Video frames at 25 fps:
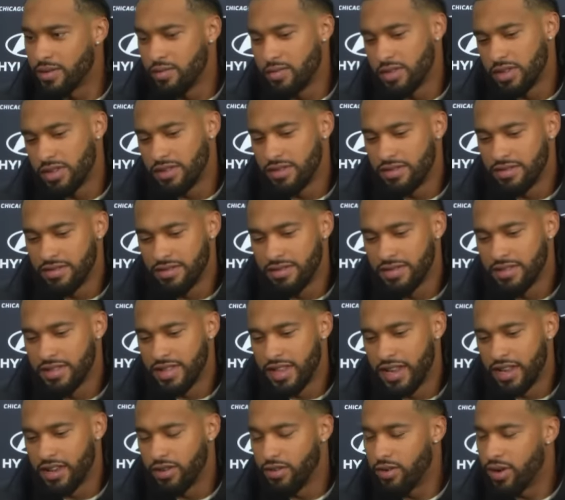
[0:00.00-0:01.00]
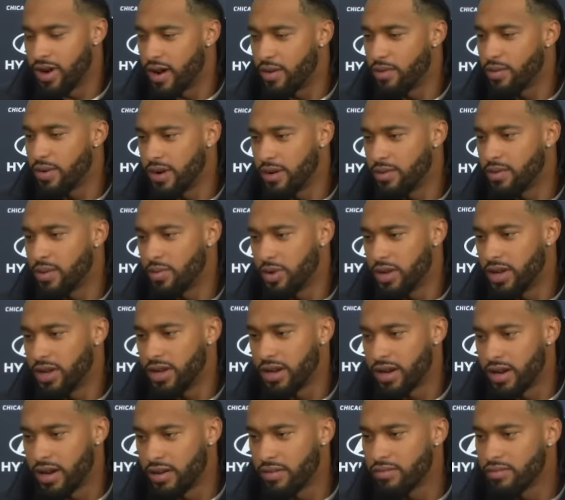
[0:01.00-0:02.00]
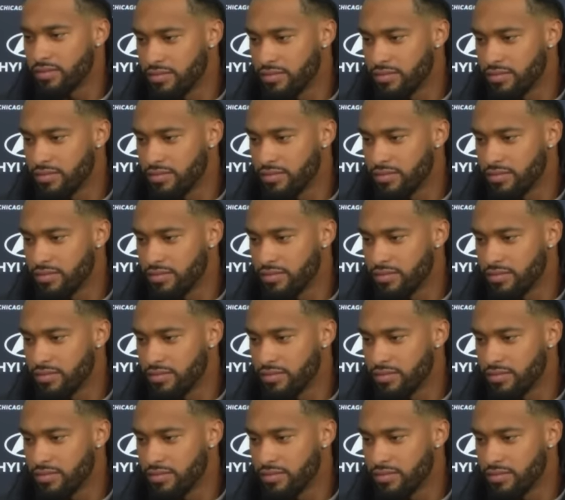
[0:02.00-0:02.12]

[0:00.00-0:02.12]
we hit the ground running when we get there.